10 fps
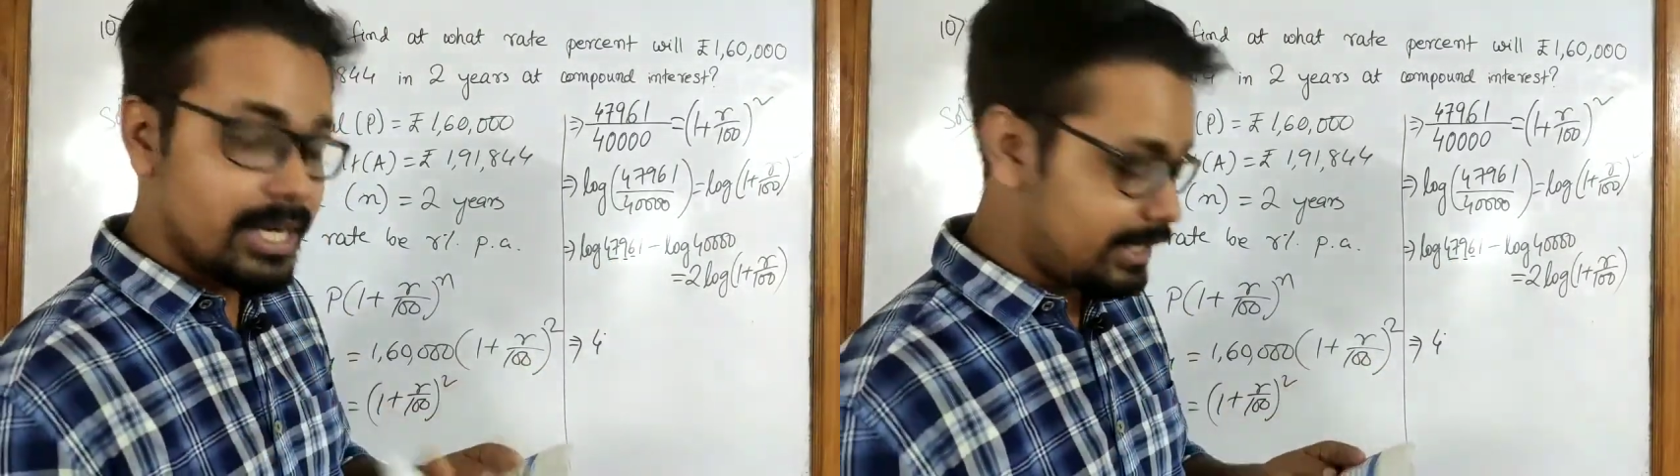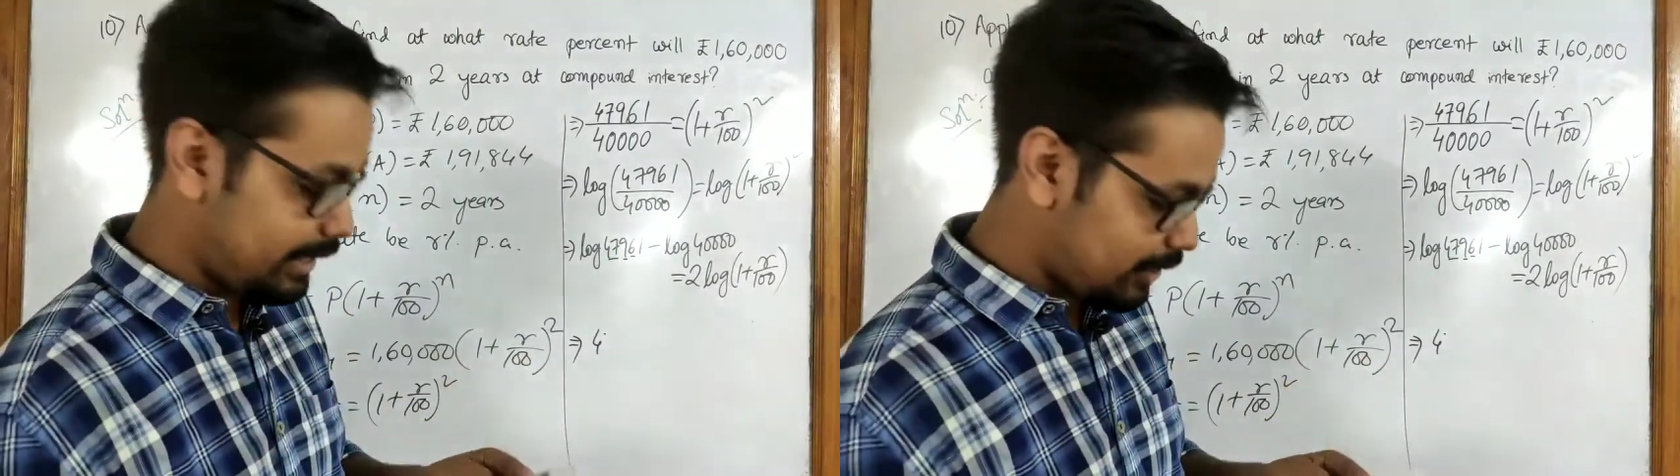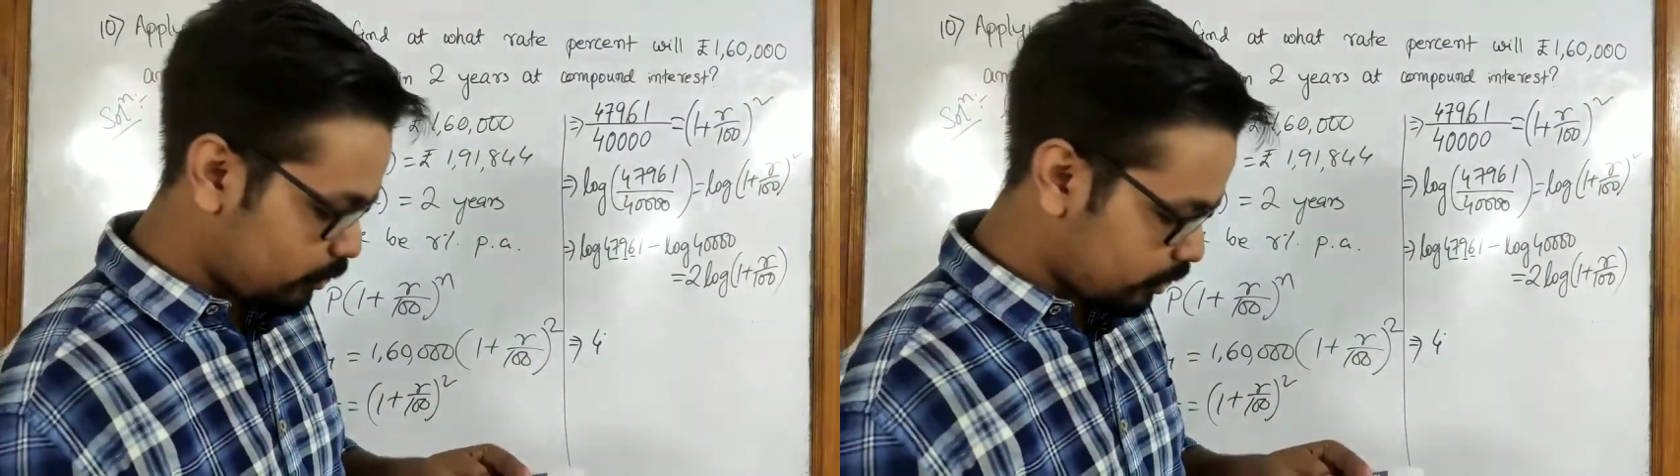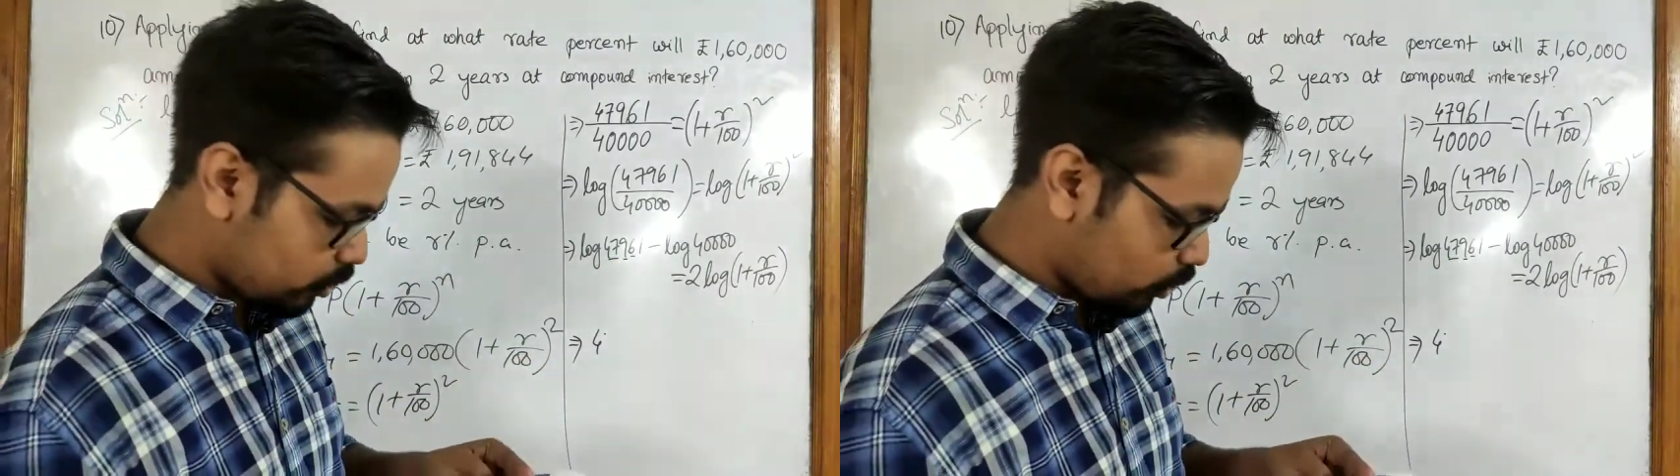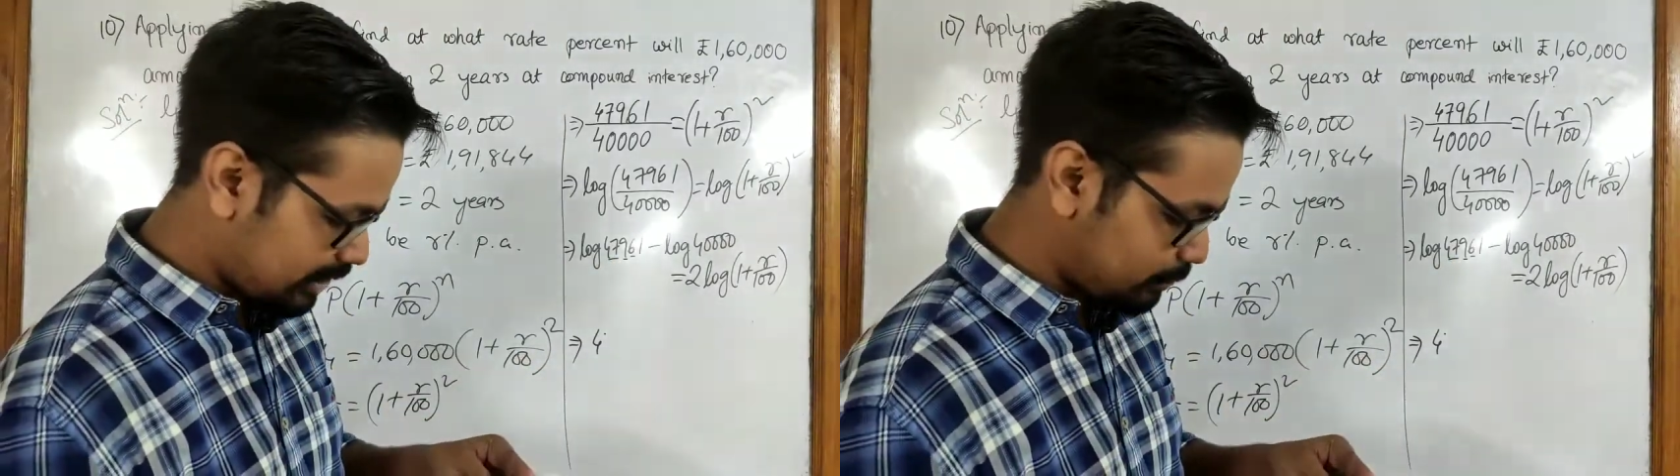take out your
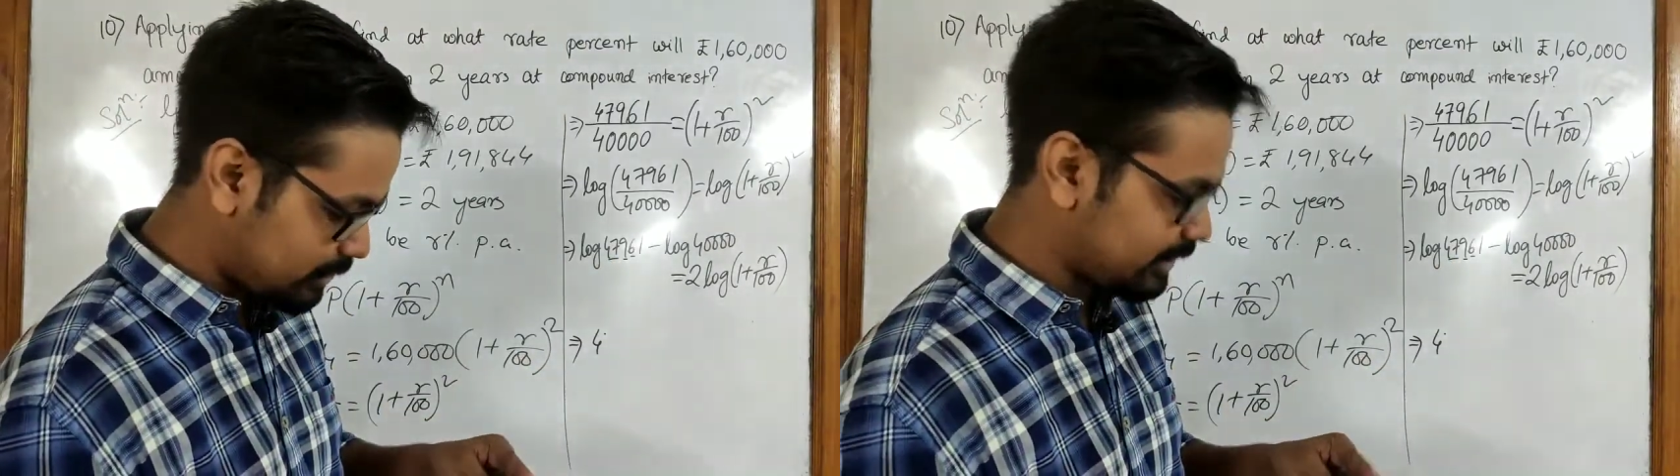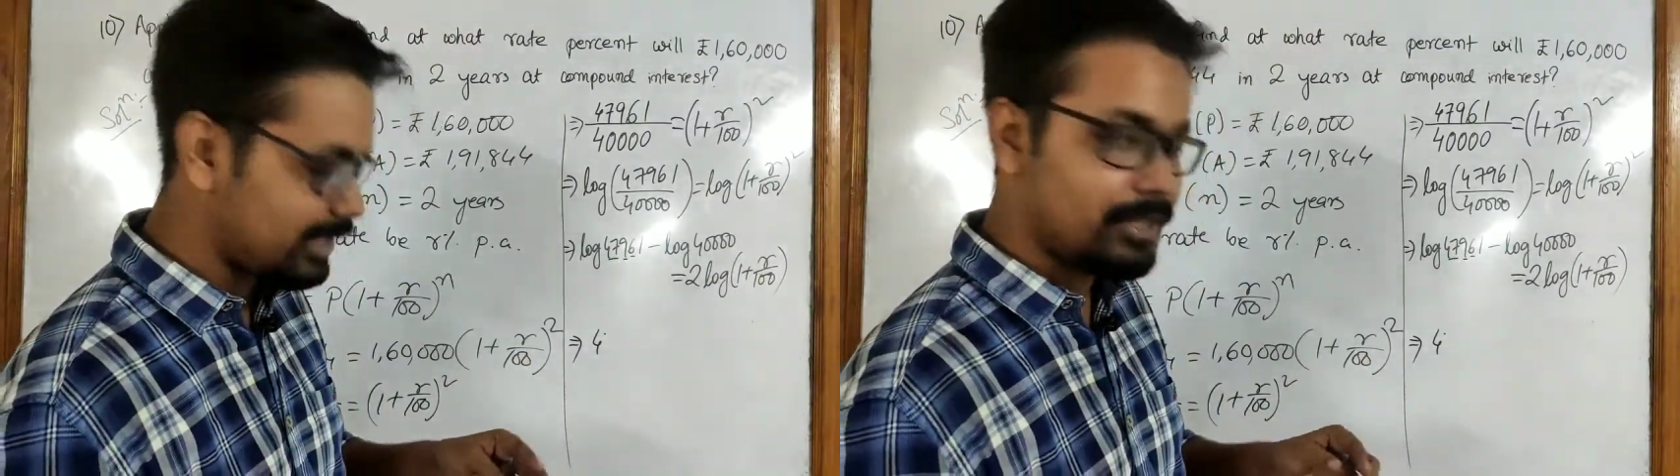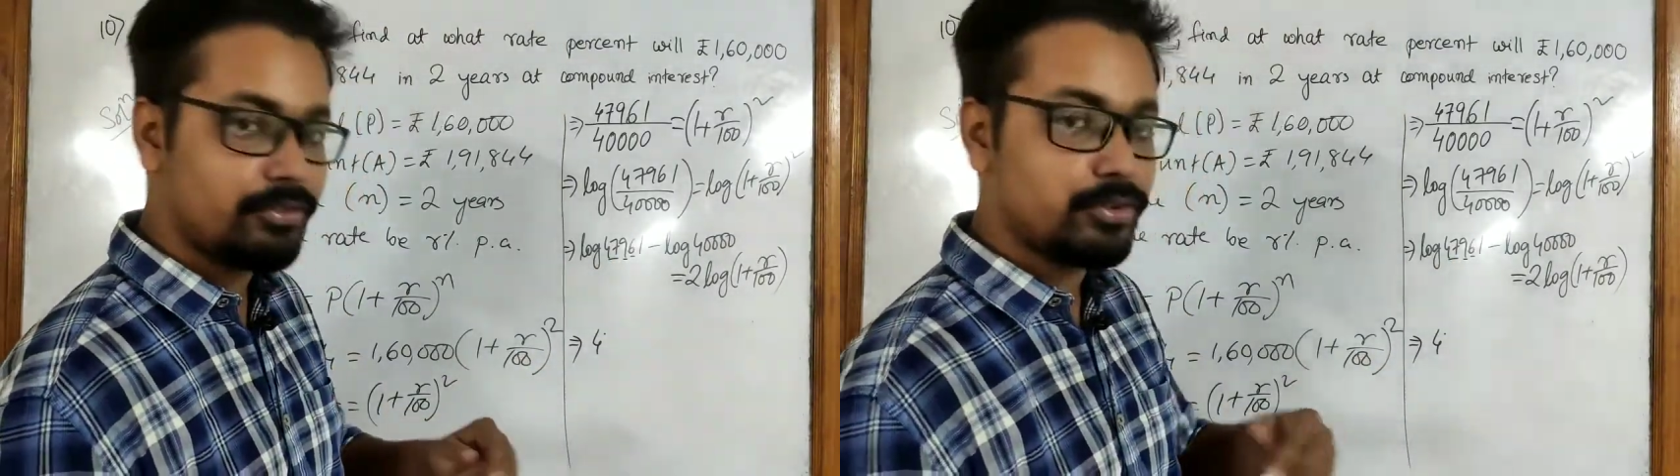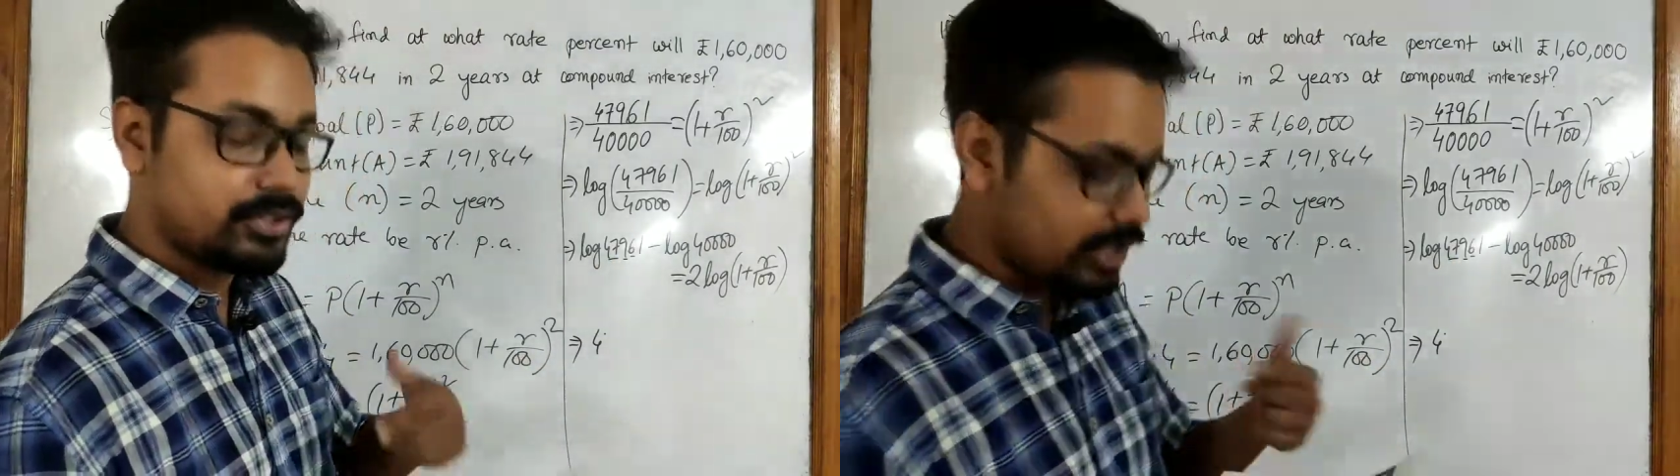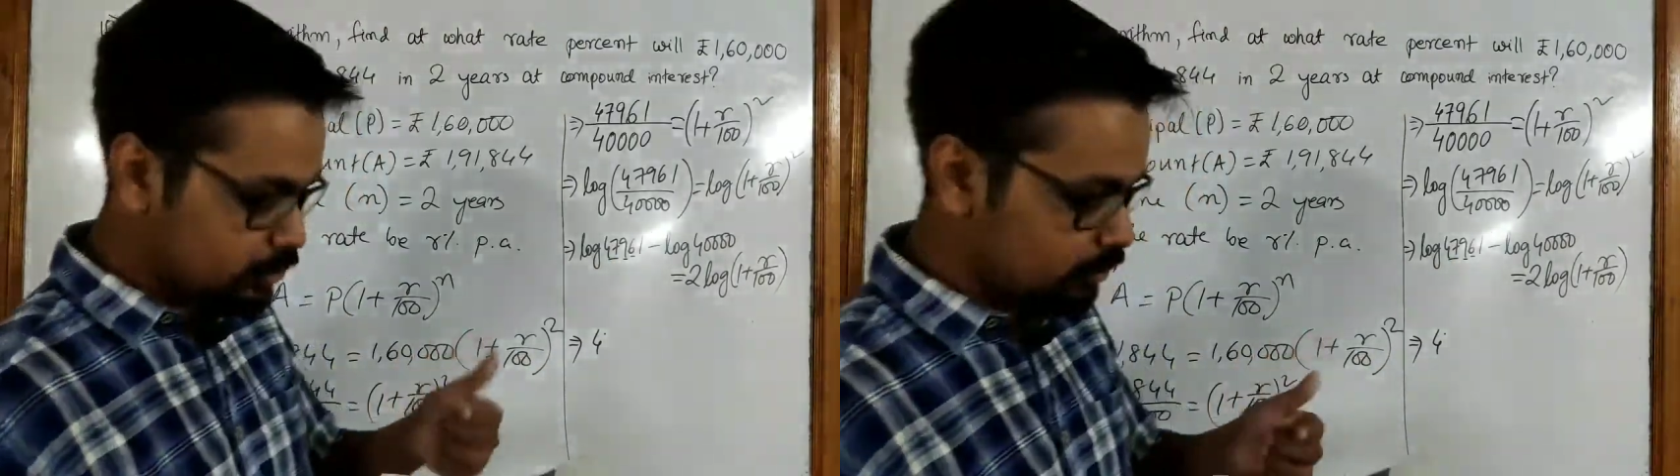log tables and if you
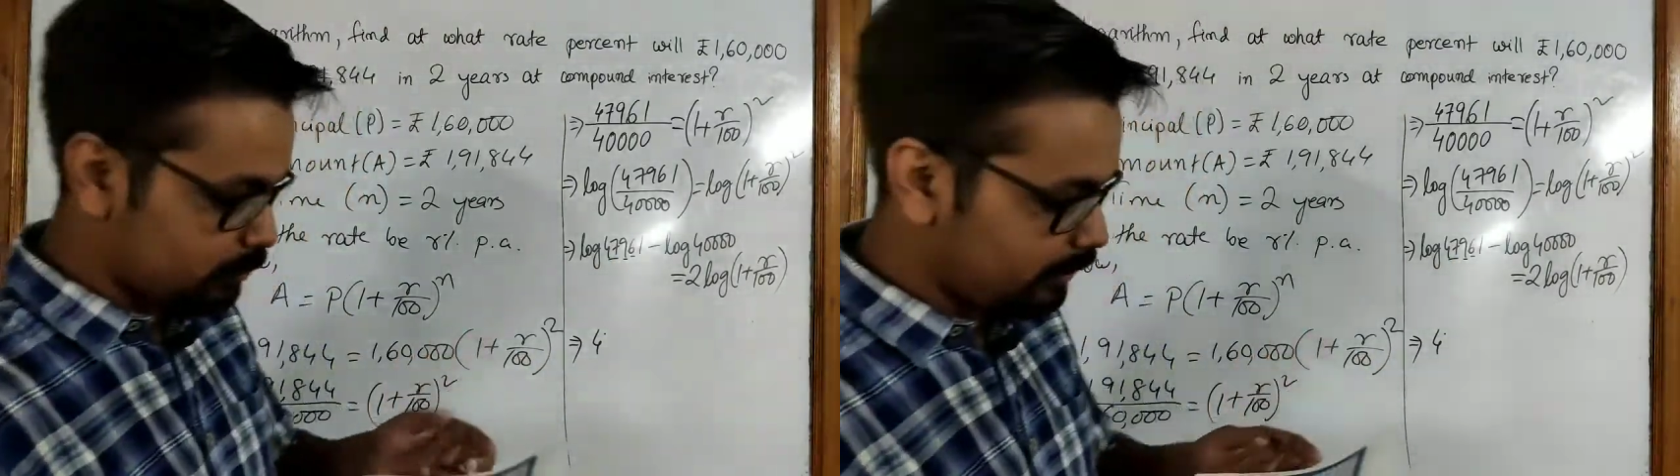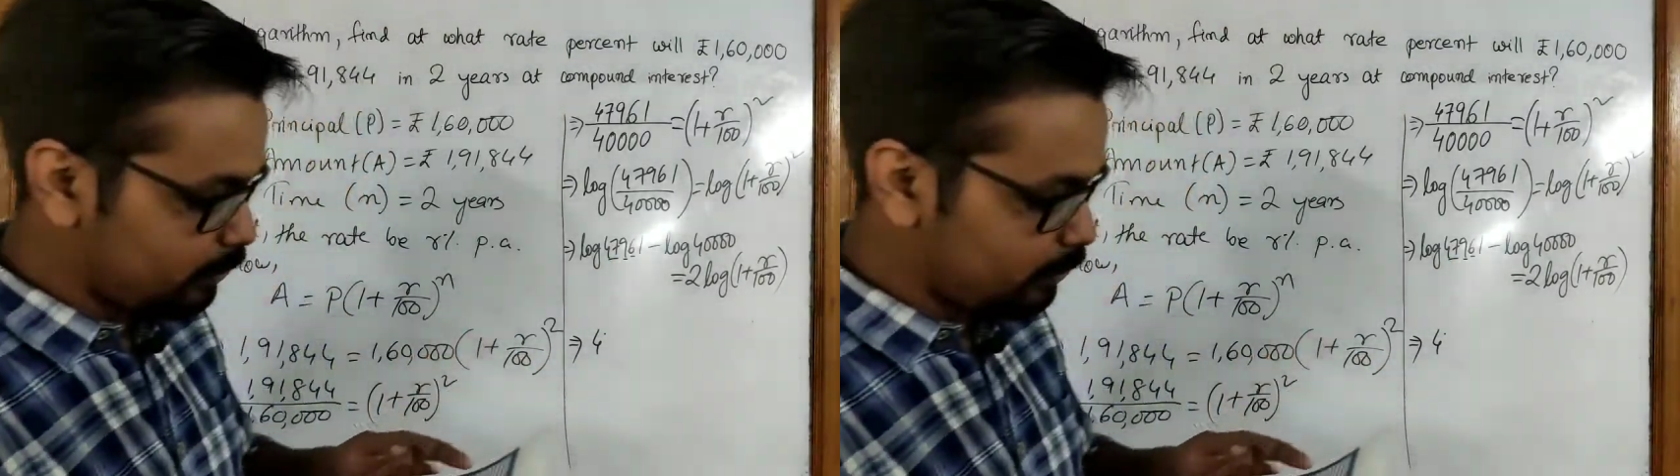search with me,